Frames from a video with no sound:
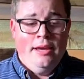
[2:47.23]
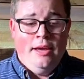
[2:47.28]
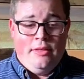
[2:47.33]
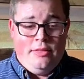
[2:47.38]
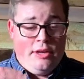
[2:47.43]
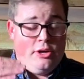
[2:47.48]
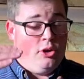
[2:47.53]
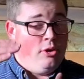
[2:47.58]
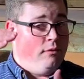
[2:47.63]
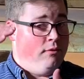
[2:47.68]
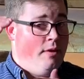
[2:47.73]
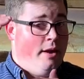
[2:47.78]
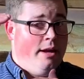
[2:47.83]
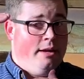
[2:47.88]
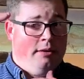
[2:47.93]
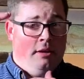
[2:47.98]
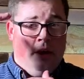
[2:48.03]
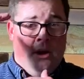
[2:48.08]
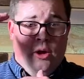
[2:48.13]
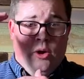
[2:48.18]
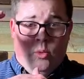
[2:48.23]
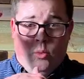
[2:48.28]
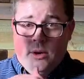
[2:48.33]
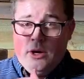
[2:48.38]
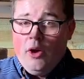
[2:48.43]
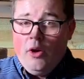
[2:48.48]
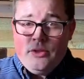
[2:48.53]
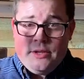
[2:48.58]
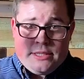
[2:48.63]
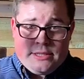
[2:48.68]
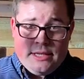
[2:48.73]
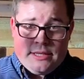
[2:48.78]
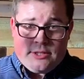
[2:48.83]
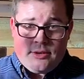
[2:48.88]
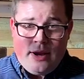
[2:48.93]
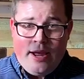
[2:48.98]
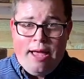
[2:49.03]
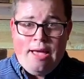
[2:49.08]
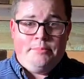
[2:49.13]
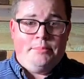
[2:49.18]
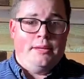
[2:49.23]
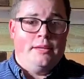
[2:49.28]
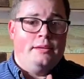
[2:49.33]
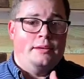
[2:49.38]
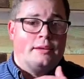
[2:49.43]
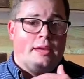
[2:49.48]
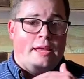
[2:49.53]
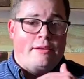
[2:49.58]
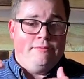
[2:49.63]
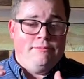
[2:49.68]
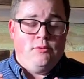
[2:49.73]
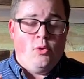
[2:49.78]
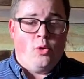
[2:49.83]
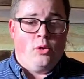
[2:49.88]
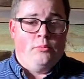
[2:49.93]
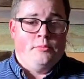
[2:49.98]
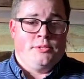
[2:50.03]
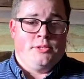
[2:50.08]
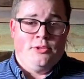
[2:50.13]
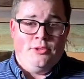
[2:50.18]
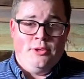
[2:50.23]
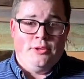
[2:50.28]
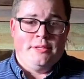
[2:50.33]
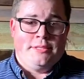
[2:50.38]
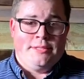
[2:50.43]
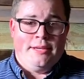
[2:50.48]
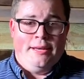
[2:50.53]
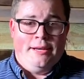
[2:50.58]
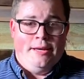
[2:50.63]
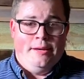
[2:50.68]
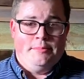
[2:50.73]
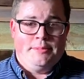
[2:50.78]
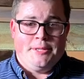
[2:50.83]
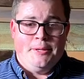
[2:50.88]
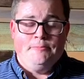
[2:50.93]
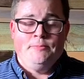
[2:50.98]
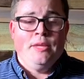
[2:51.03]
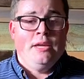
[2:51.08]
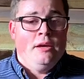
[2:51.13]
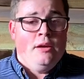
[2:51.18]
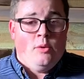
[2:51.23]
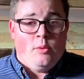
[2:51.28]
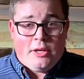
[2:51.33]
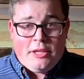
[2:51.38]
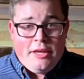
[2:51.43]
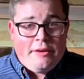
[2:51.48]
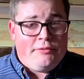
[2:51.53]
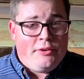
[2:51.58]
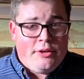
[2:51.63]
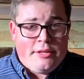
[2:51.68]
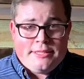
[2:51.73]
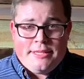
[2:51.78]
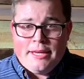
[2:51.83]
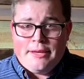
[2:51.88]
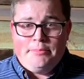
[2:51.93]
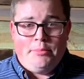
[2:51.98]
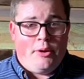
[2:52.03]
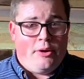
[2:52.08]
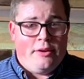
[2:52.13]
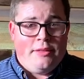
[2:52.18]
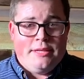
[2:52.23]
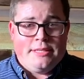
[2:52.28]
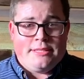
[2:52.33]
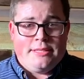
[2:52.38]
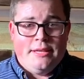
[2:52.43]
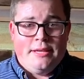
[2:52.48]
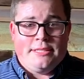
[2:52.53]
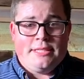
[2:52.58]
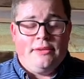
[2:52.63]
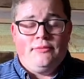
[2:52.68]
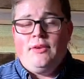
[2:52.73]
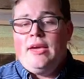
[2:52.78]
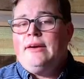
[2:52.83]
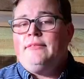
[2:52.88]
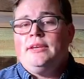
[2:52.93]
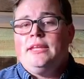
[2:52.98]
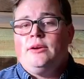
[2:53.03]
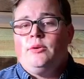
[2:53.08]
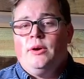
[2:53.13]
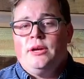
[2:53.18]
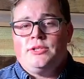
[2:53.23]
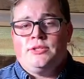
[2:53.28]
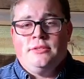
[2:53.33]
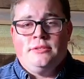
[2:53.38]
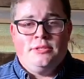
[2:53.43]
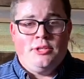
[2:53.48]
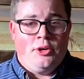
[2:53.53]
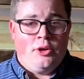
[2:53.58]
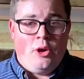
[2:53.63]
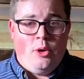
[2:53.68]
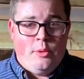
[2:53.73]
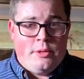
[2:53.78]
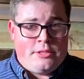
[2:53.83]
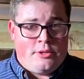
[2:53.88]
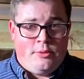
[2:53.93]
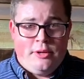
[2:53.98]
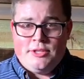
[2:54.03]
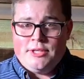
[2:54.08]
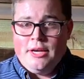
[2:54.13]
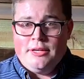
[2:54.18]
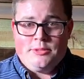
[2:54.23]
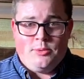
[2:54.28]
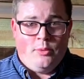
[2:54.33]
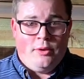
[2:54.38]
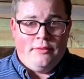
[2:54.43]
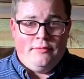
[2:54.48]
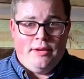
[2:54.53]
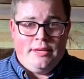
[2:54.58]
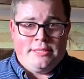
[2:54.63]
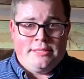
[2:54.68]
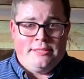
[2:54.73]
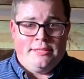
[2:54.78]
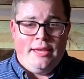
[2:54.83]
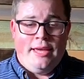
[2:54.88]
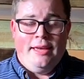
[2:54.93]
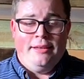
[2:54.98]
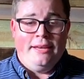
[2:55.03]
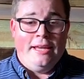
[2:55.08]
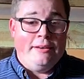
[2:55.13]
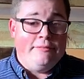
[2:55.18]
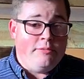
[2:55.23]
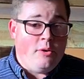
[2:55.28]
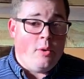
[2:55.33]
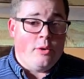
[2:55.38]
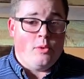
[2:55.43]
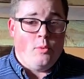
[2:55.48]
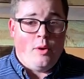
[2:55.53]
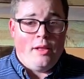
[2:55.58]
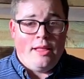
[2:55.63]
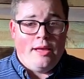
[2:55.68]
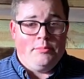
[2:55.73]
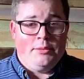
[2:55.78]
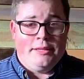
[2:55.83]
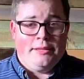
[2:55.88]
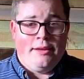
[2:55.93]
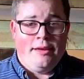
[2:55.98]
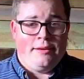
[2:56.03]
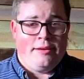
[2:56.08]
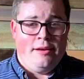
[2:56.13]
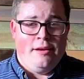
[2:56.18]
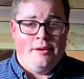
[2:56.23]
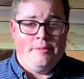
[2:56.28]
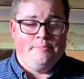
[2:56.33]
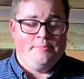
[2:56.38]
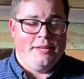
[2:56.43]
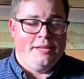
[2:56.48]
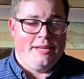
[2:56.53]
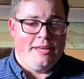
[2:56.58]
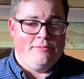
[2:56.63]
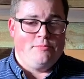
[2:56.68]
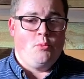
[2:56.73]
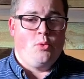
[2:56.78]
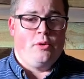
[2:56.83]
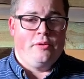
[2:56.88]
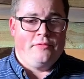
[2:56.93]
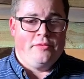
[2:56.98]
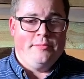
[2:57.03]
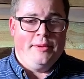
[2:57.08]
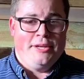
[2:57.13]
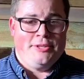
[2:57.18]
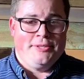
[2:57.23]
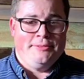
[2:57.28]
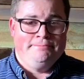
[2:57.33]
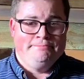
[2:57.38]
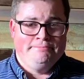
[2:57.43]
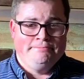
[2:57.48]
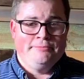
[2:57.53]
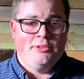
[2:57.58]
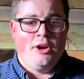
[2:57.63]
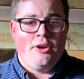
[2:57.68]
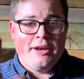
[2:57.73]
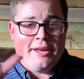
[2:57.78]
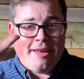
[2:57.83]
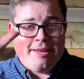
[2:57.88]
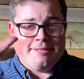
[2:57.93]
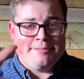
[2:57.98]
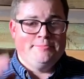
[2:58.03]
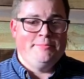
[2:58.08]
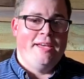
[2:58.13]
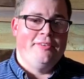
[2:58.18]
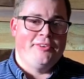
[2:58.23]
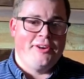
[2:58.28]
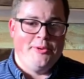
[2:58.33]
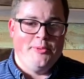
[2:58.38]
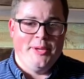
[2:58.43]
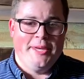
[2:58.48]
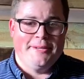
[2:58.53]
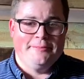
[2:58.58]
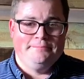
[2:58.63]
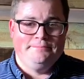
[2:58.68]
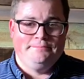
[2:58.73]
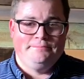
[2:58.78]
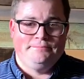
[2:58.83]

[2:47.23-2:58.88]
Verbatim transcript: There you'll find when all these things are happening and forms that you can sign up. So we'd love for you to take part of these things. If you have any questions, you can always reach out to one of us at info at thewellabilene.com and get more information. All right, guys, have a great week.